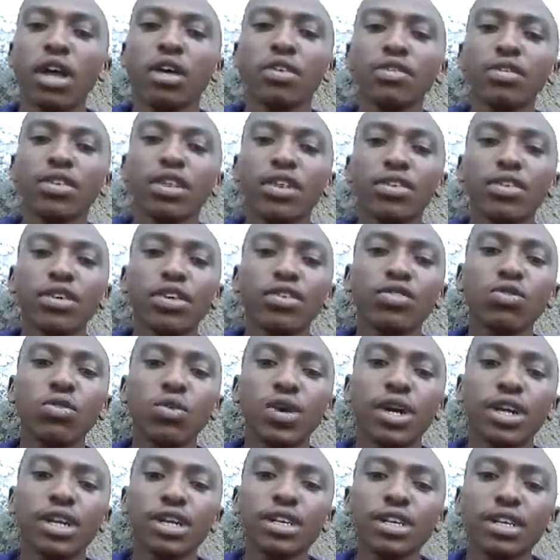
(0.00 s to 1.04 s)
So the first
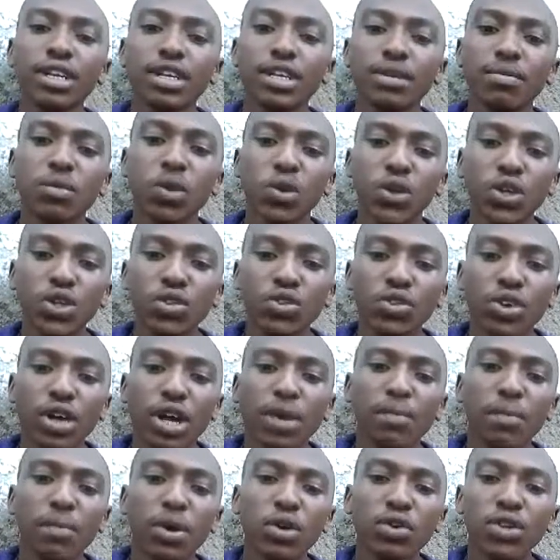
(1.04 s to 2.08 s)
one that I'm going to talk
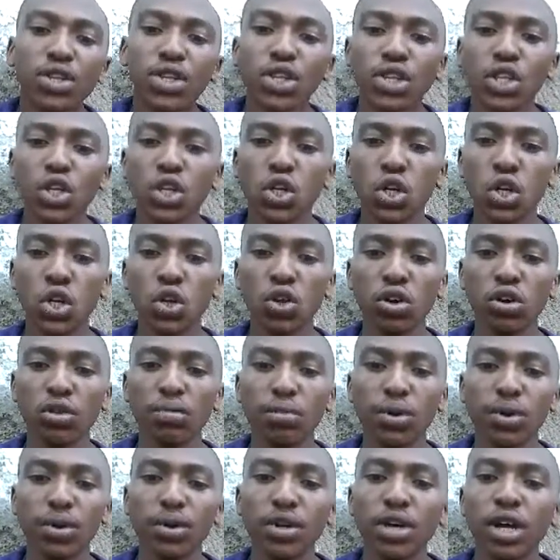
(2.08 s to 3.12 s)
about is
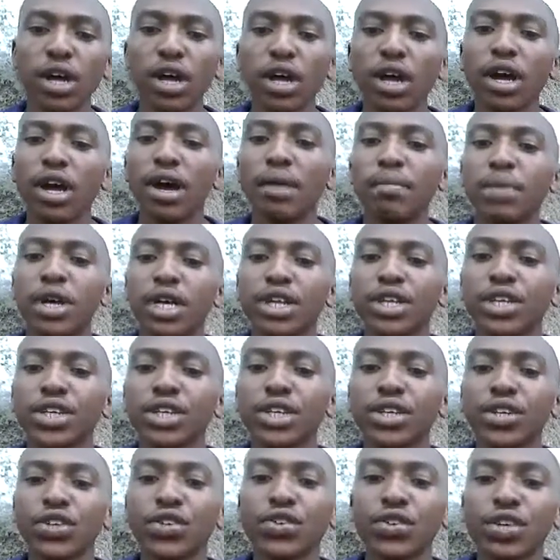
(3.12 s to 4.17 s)
global
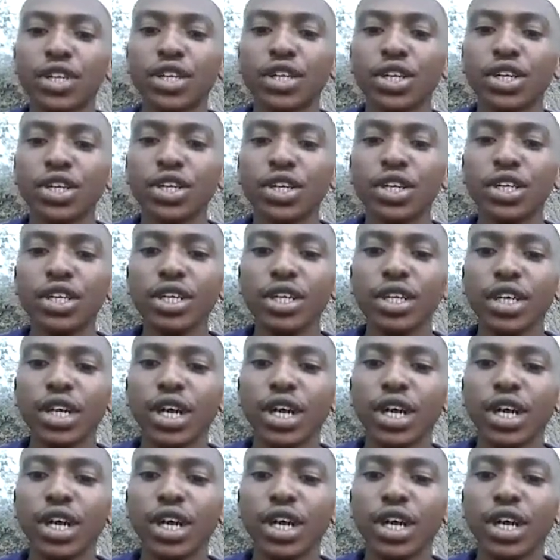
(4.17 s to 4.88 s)
marketing strategy.